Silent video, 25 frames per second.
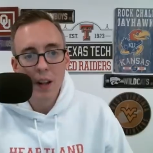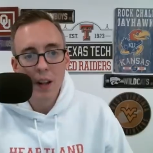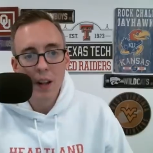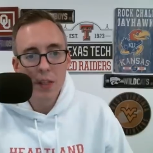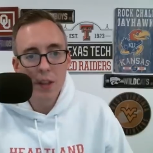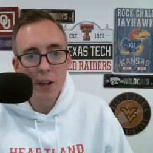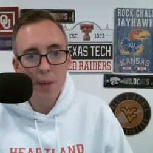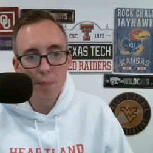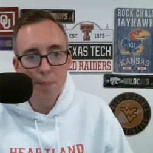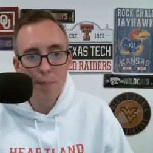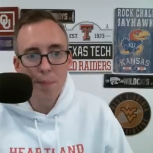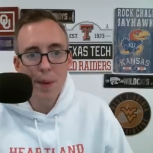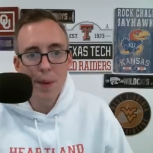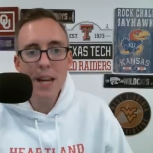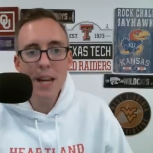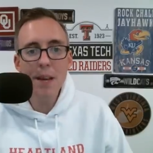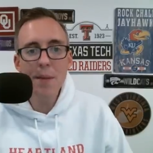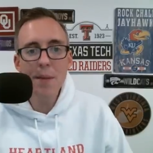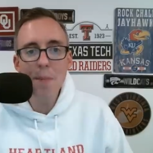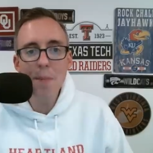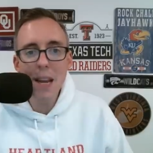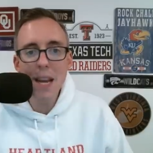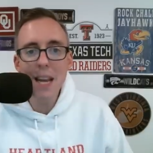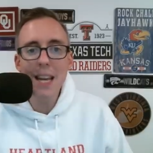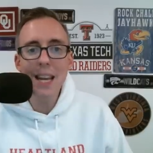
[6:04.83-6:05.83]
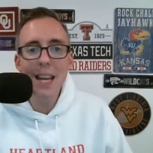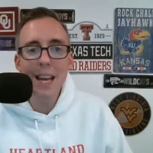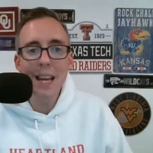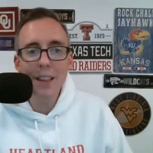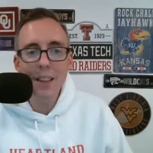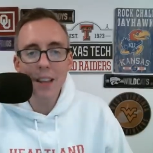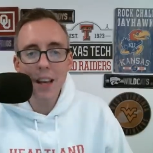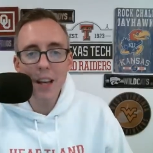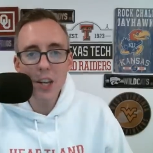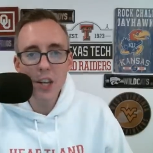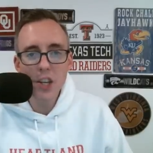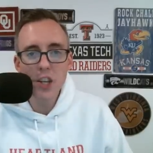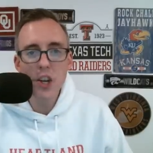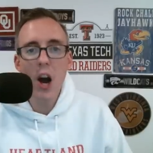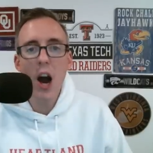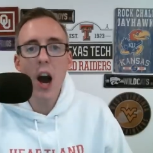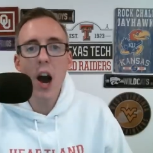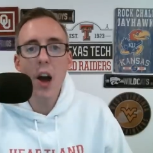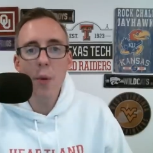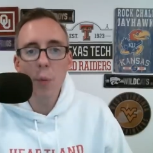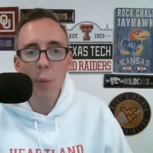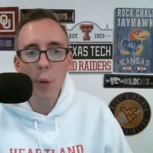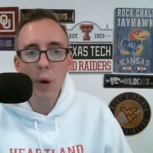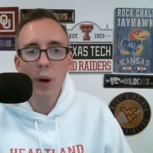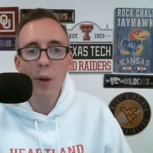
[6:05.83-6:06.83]
the big meeting that
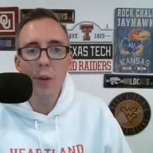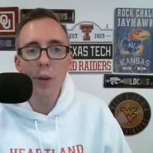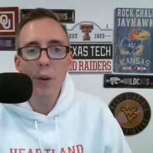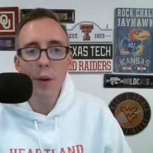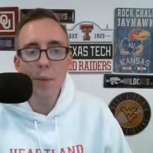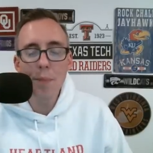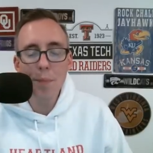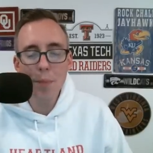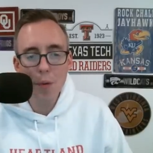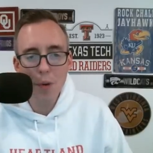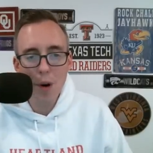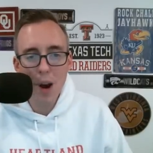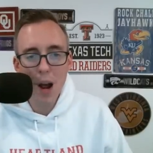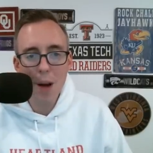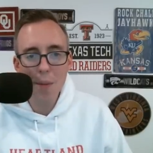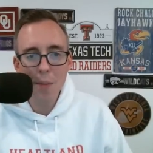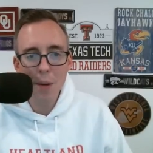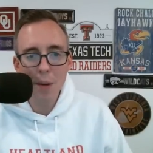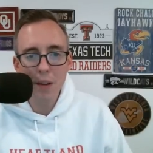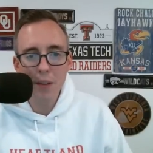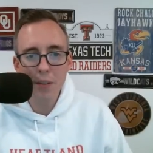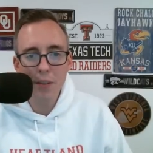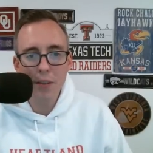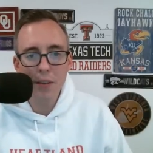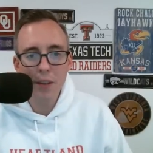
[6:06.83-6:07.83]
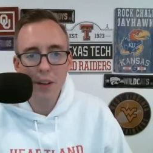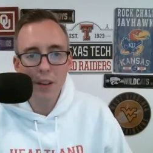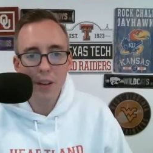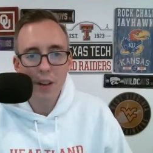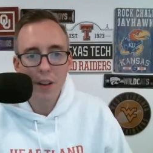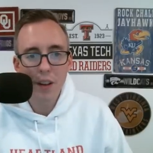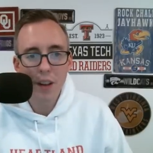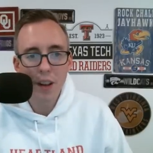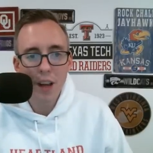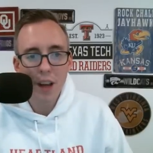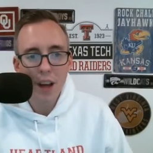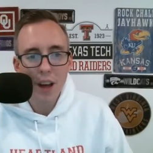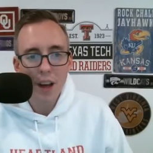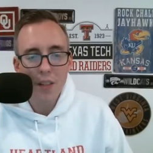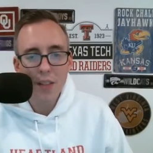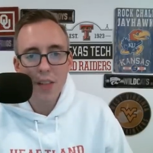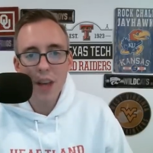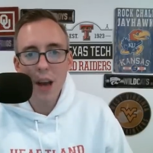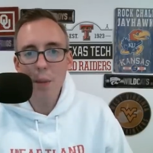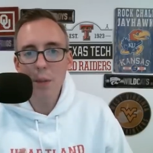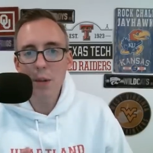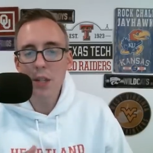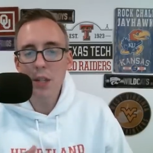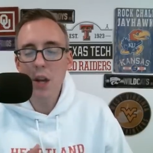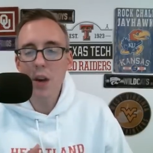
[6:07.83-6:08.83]
Jon Wilner promised
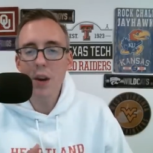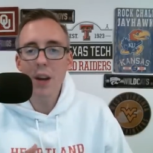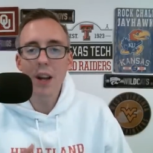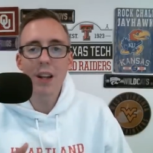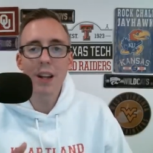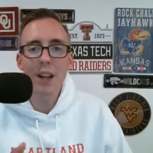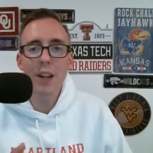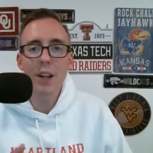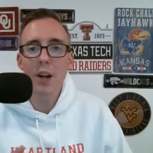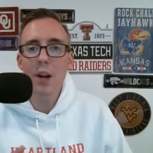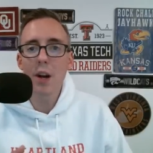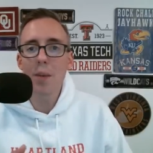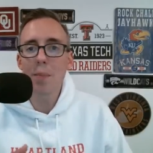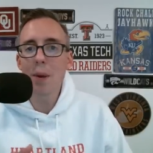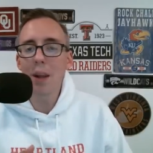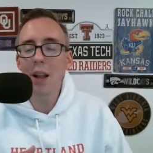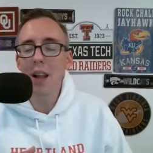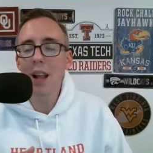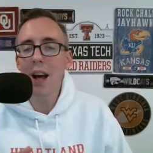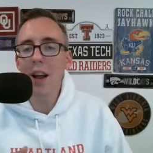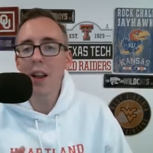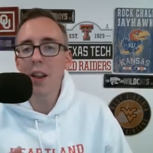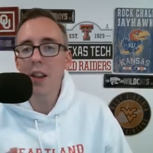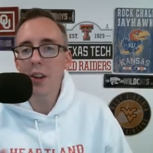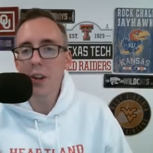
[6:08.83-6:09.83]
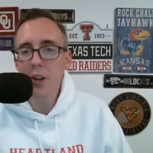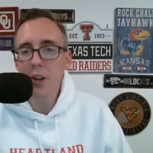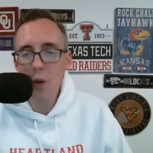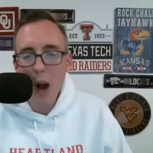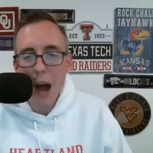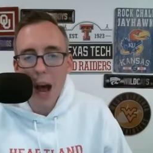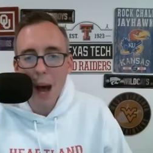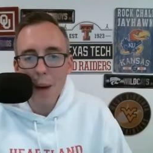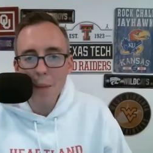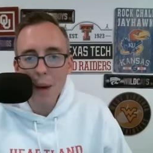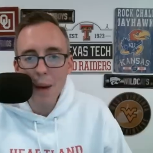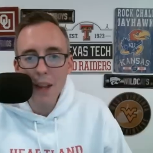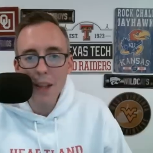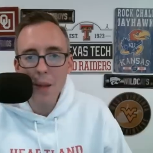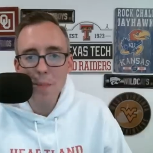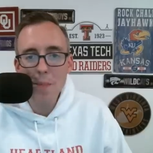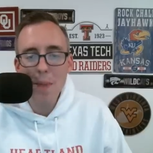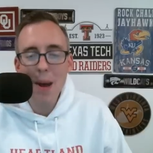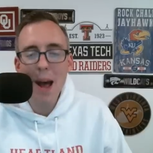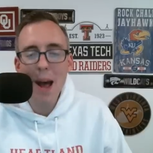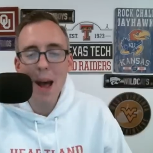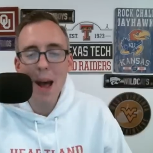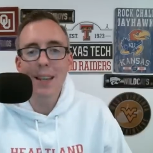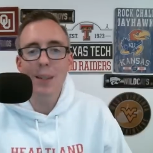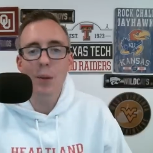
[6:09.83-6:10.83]
that was going to clear up a lot of the drama in the
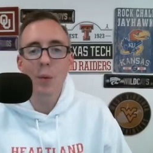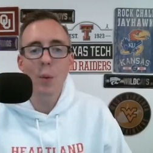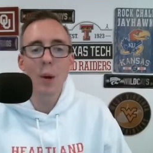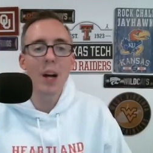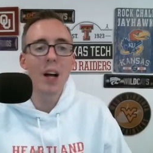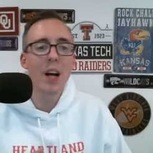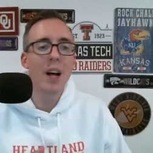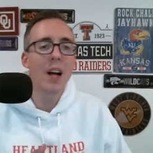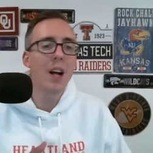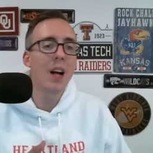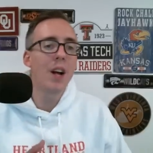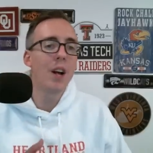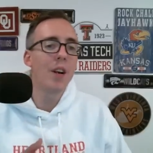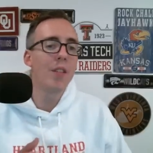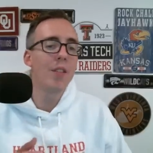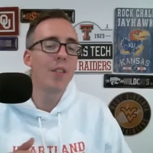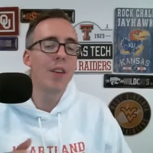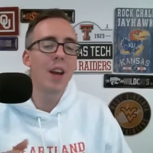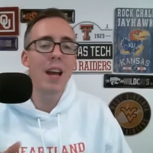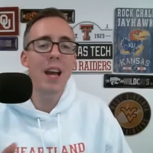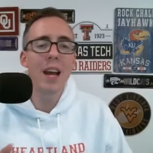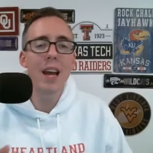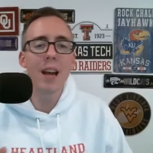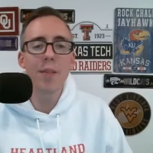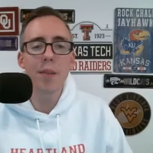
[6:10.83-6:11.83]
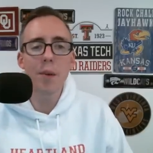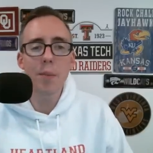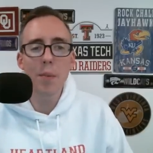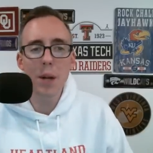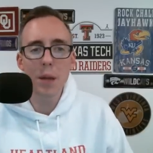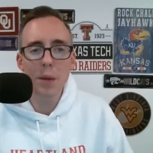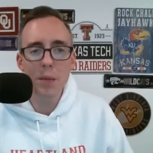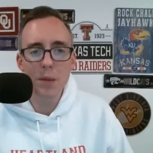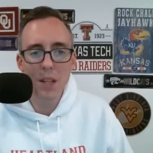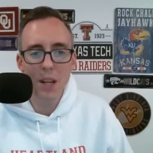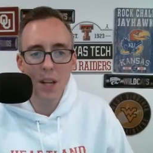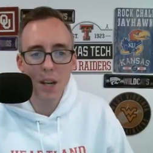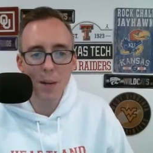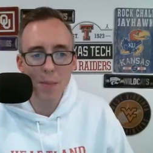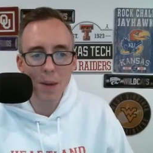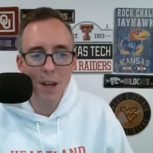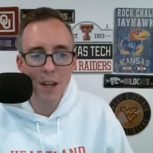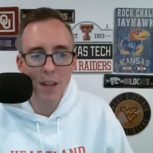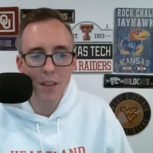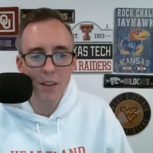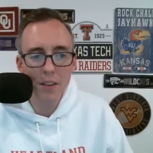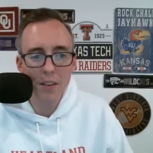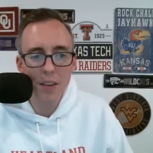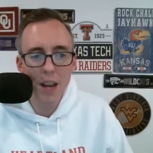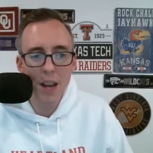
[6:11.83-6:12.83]
Pac-12. Everybody was going to be
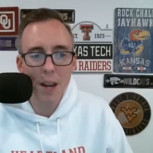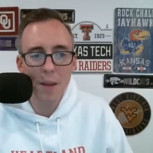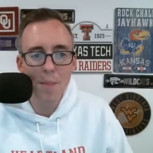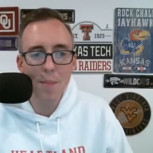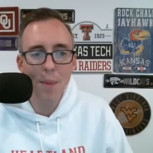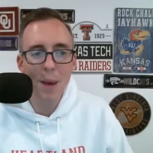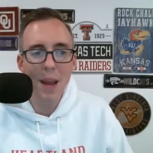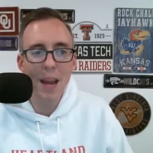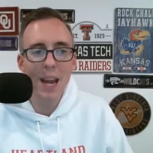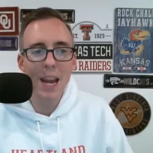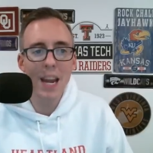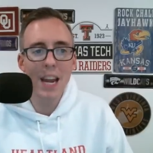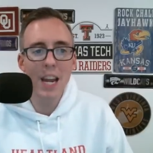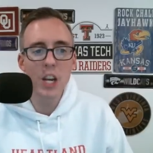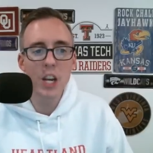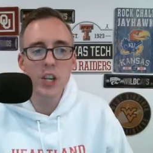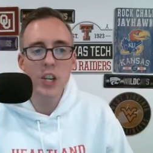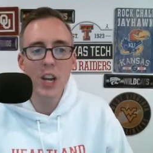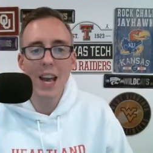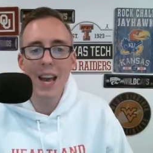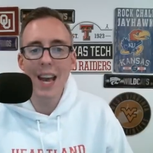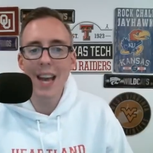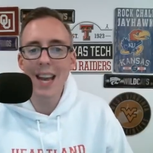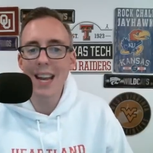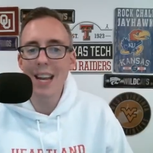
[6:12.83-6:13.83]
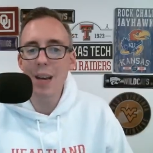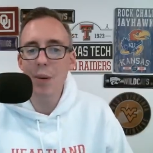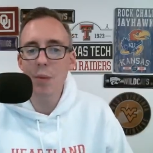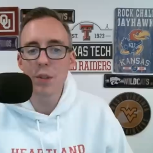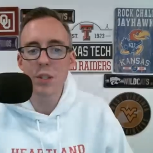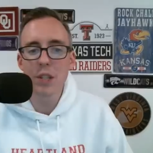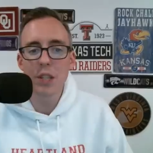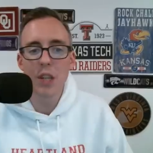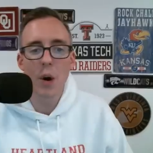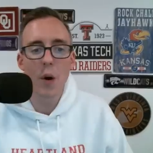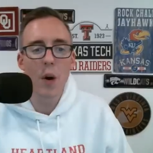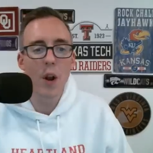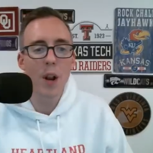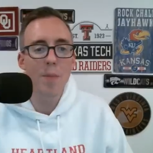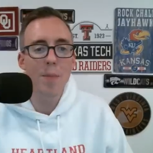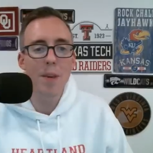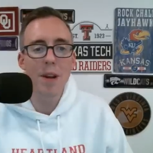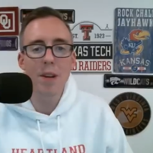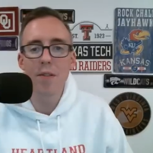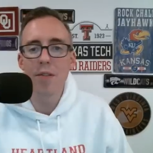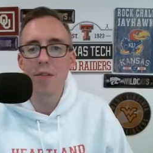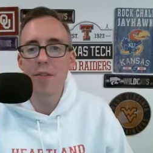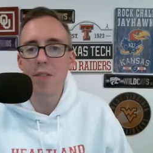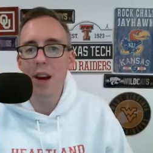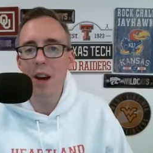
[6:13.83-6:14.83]
on the same page, and it was going to
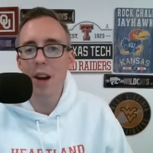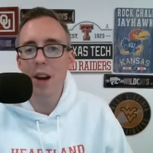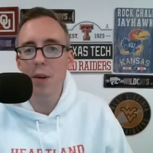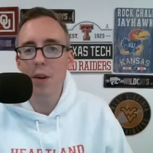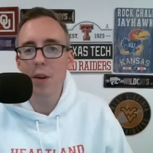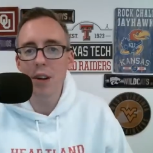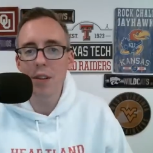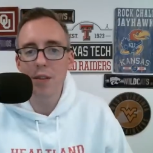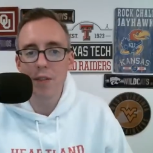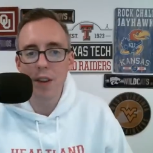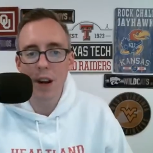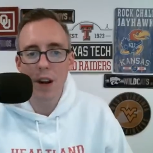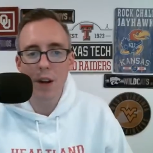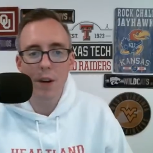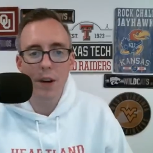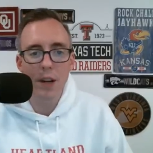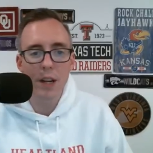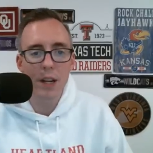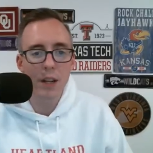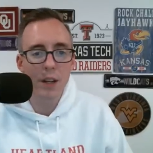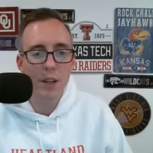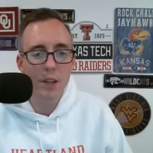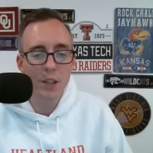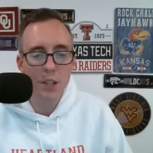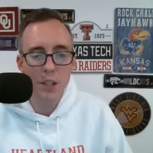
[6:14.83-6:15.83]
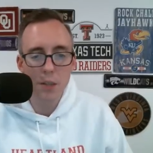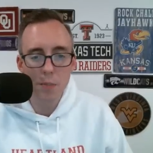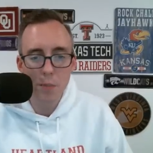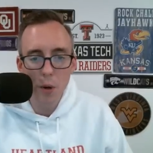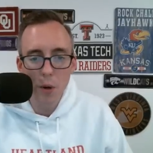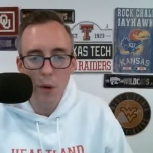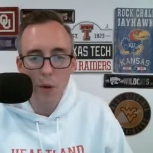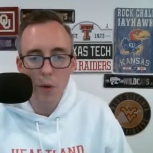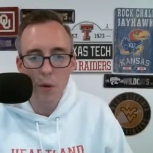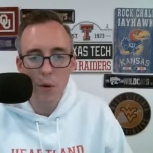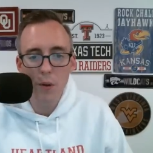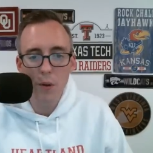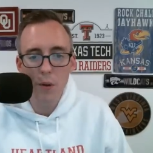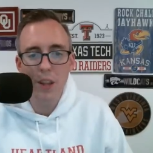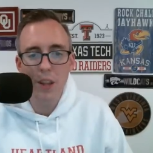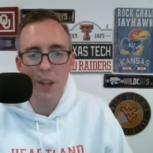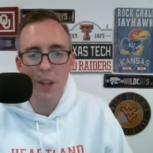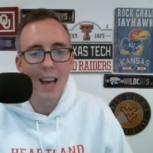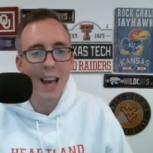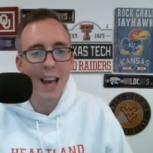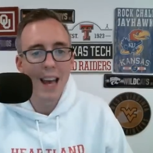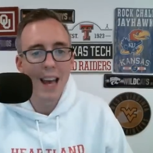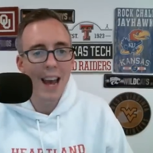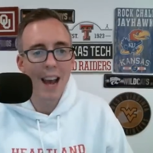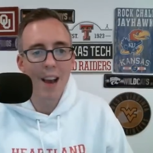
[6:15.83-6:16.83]
be very, very smooth,
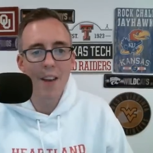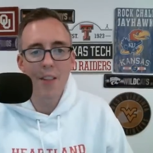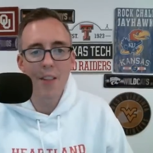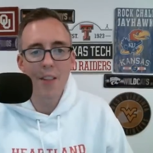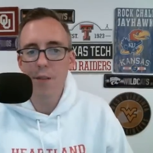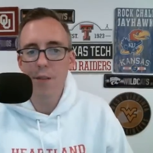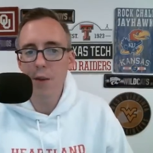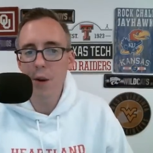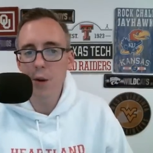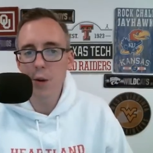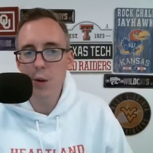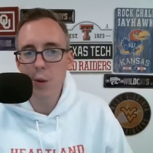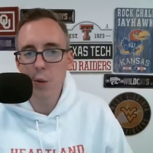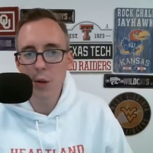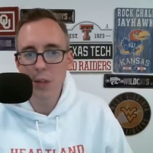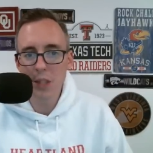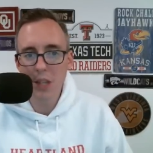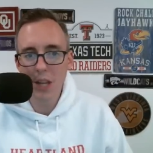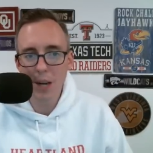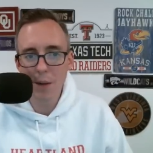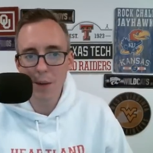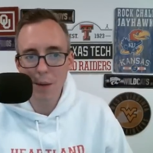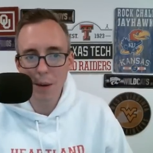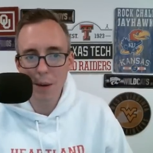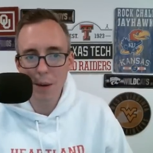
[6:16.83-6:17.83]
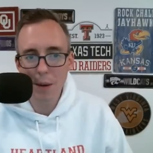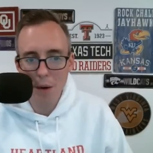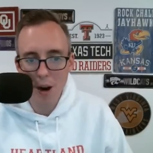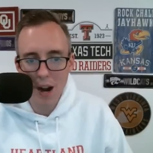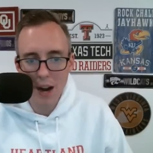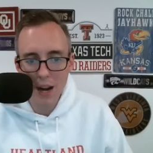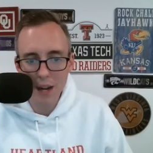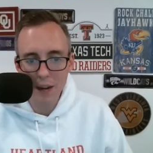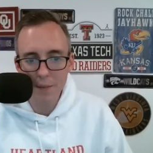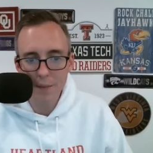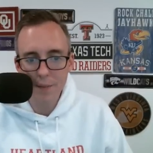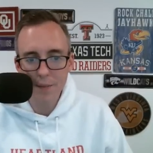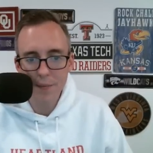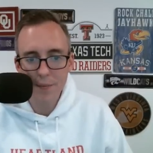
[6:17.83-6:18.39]
and the future was going to be bright.